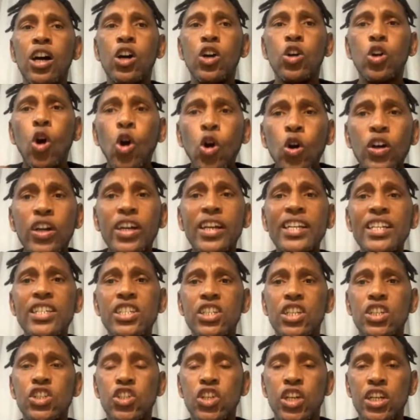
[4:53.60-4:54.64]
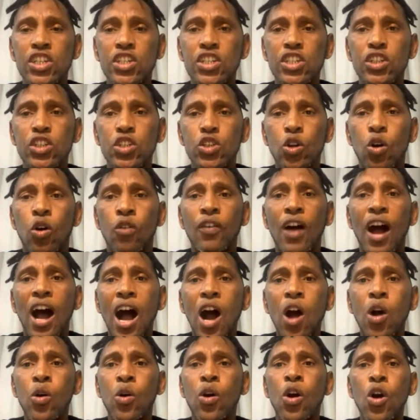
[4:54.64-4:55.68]
concrete suggestions of
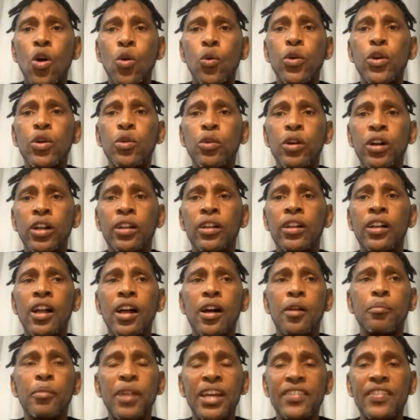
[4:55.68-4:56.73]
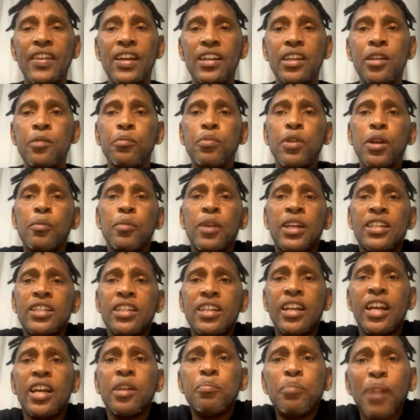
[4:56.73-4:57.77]
how we will make that
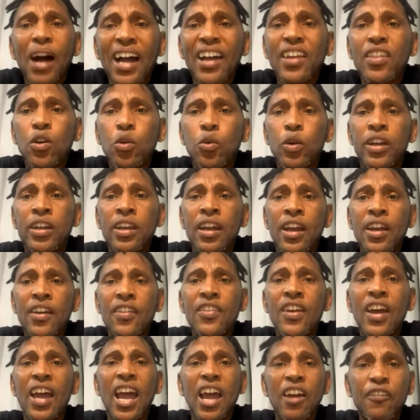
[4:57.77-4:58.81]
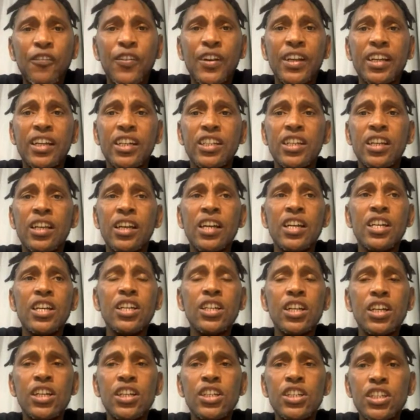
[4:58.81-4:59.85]
implemented. And by the way, the African
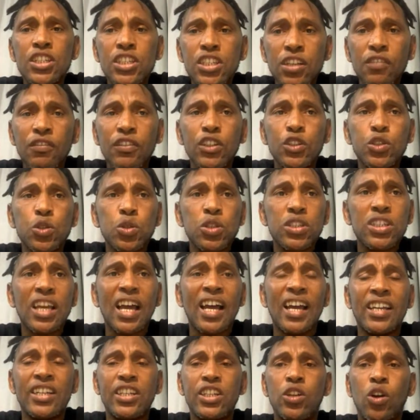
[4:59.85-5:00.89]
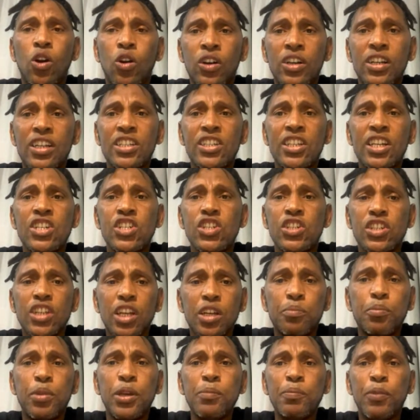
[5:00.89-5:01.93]
civil society organizations
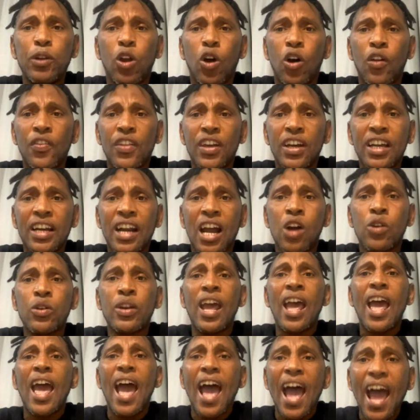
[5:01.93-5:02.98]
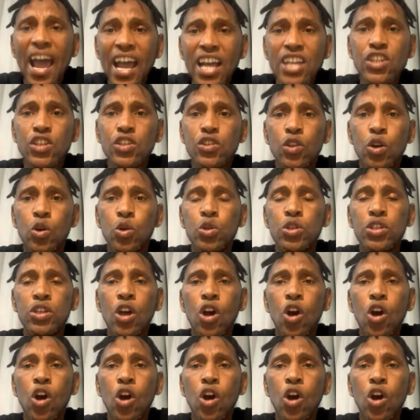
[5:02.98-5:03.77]
and people on the ground has those